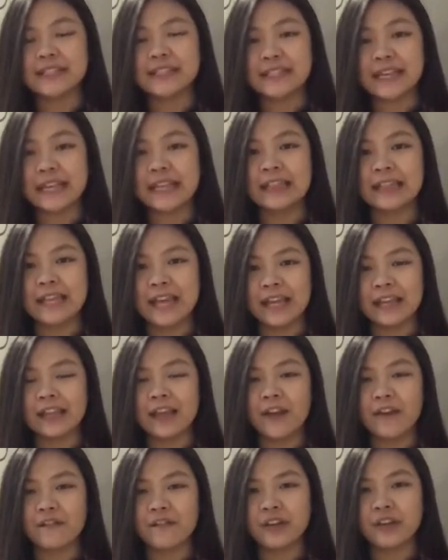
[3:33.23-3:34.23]
said that
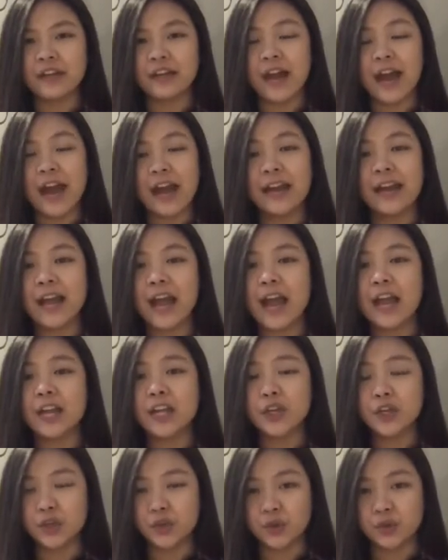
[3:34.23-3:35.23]
having a high
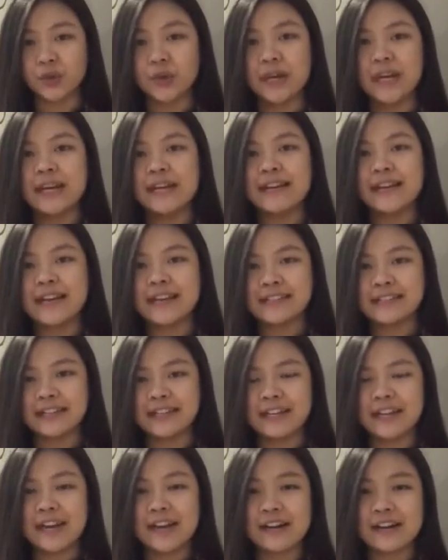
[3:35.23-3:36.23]
IQ
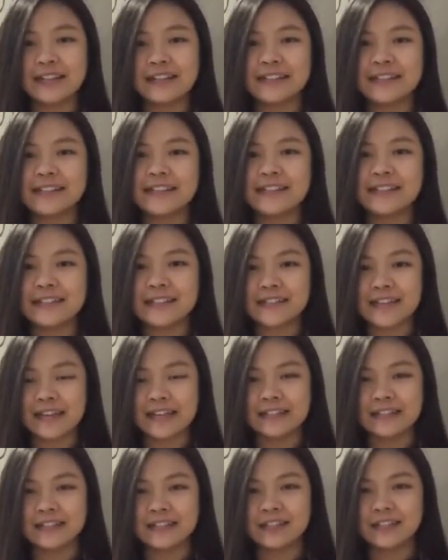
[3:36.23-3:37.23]
doesn't guarantee
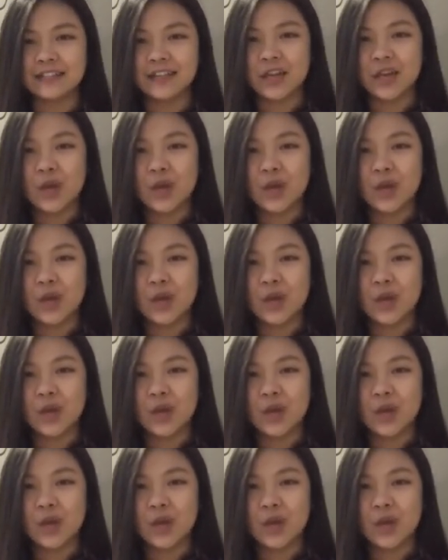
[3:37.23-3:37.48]
success.